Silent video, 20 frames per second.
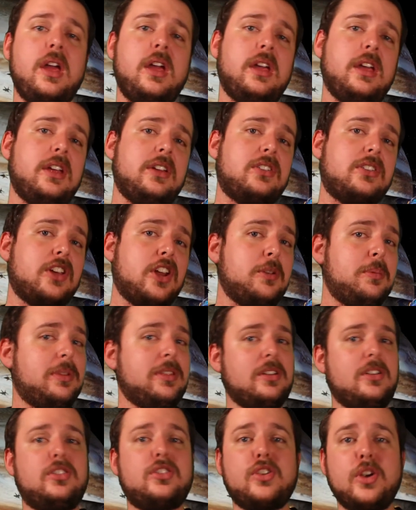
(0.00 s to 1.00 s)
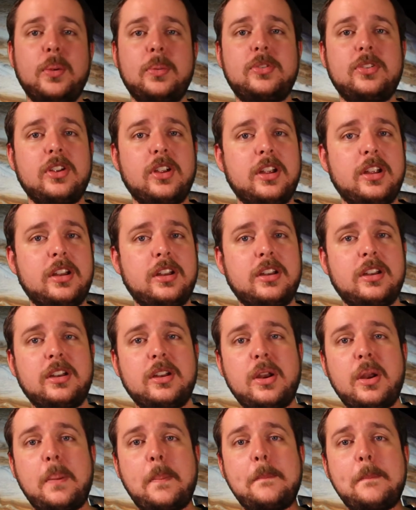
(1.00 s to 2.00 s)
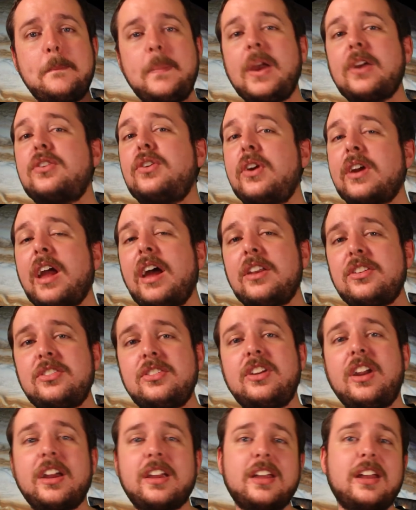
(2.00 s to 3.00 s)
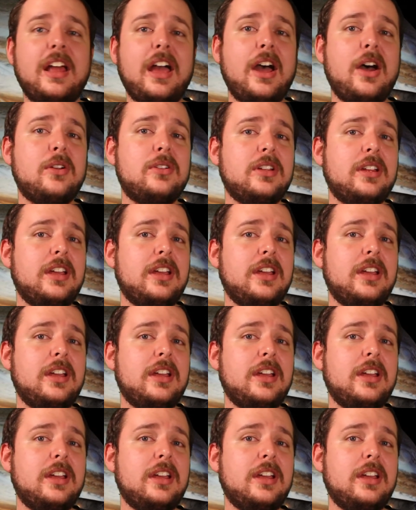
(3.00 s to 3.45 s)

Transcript: It's going to be in the description. Make sure you guys check it out.